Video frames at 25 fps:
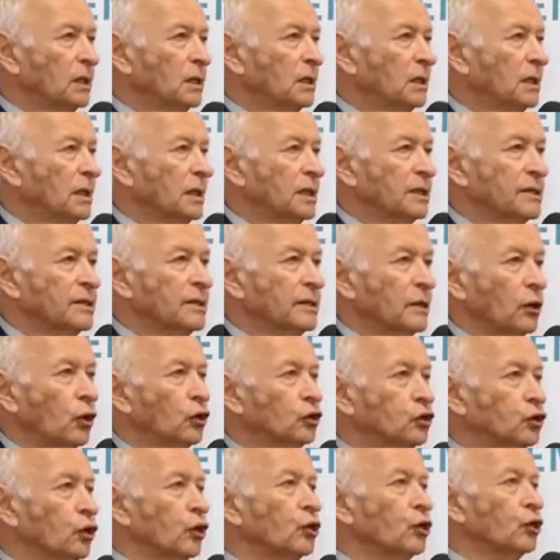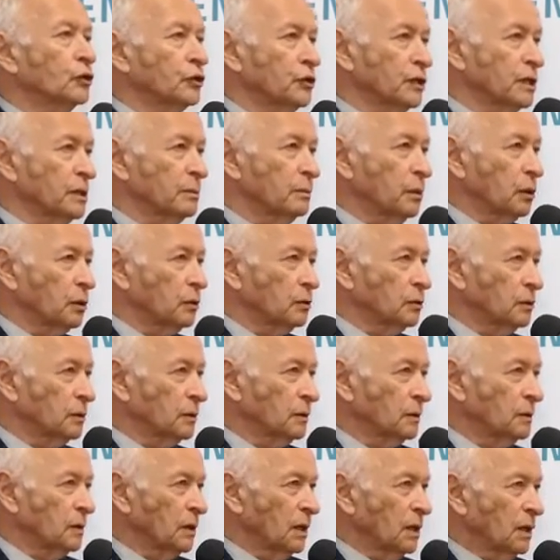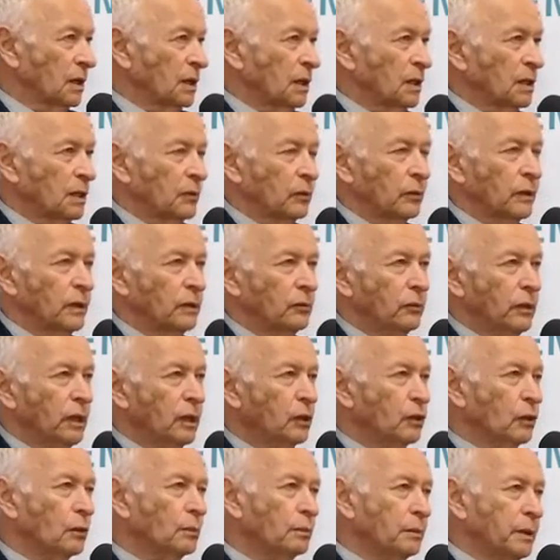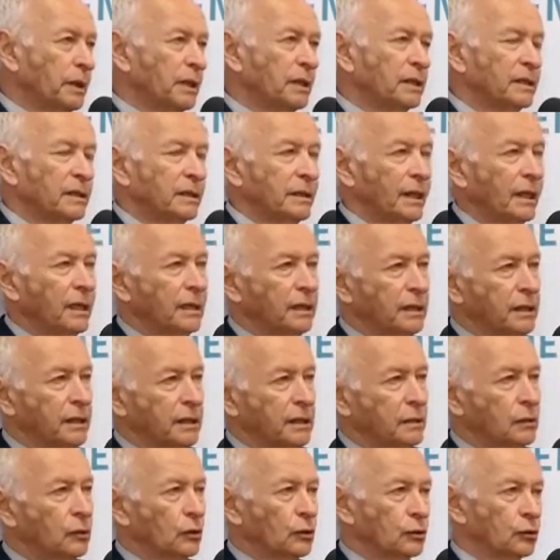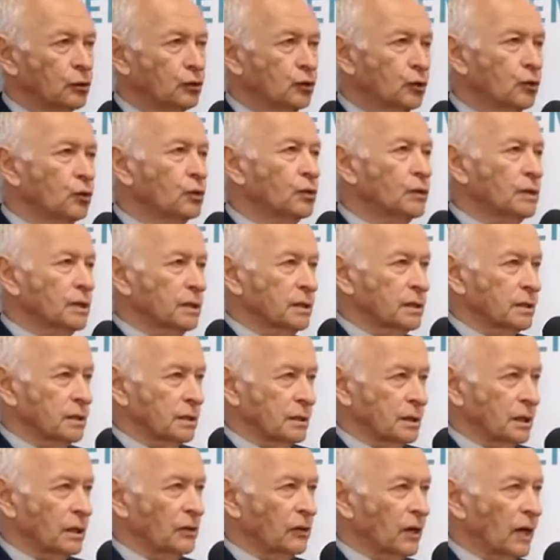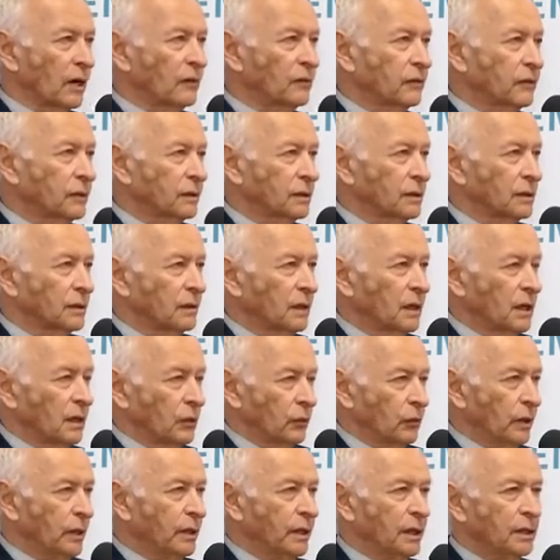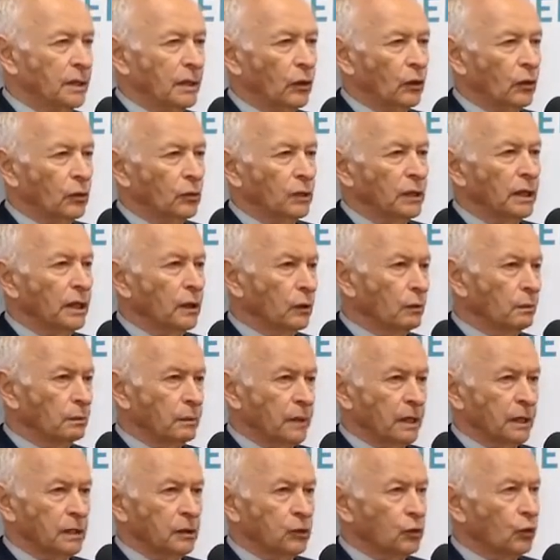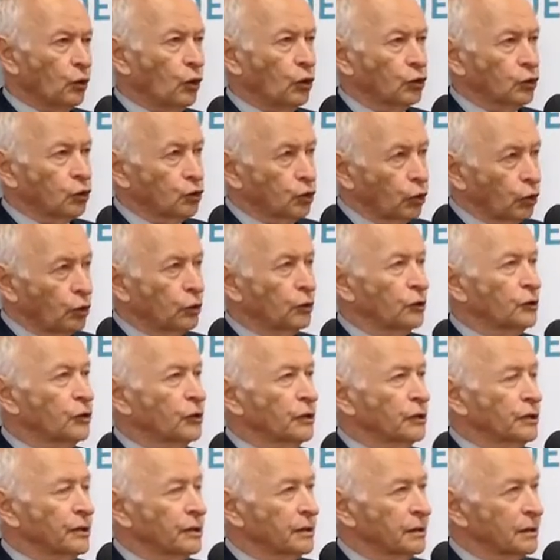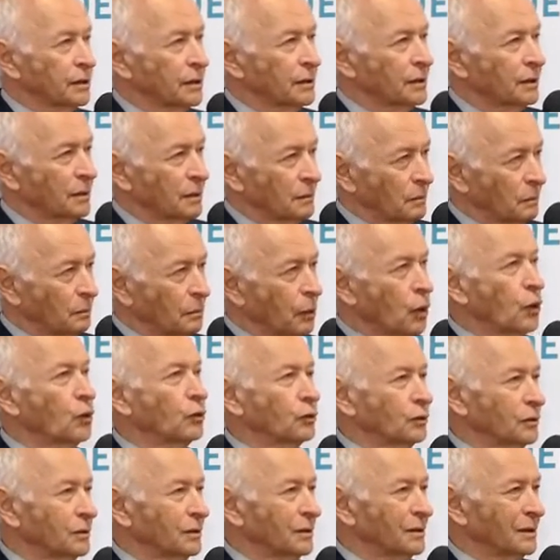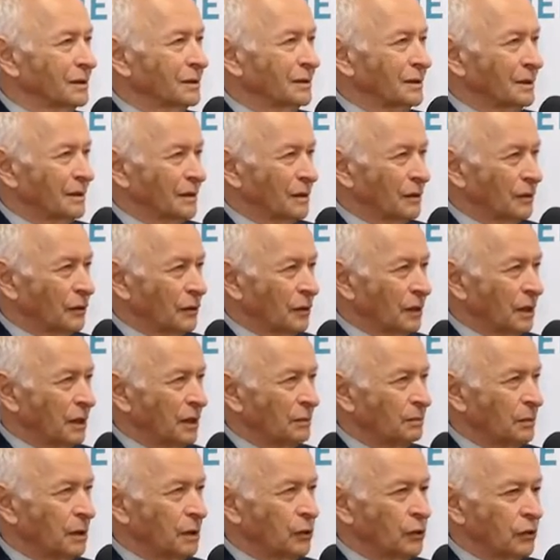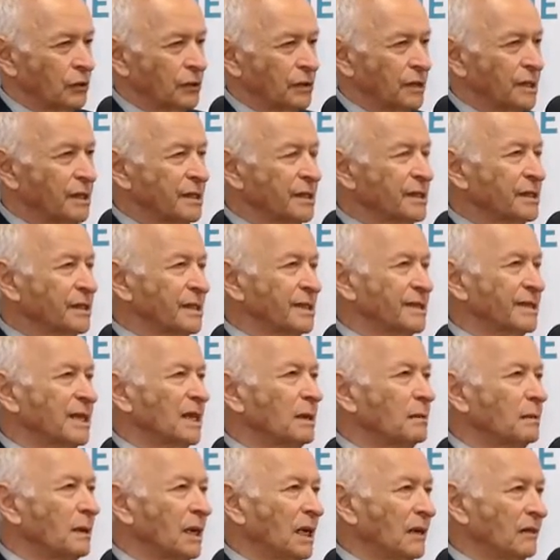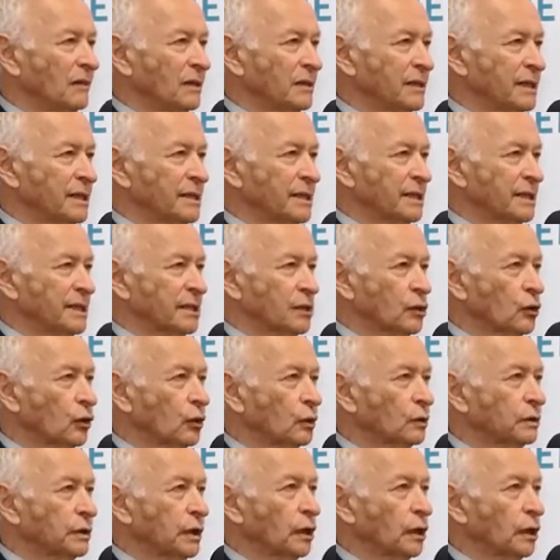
as autologous bone. When we compare dentin or tooth graft, we can only compare to autologous bone, okay? Because this is the same level. This is called the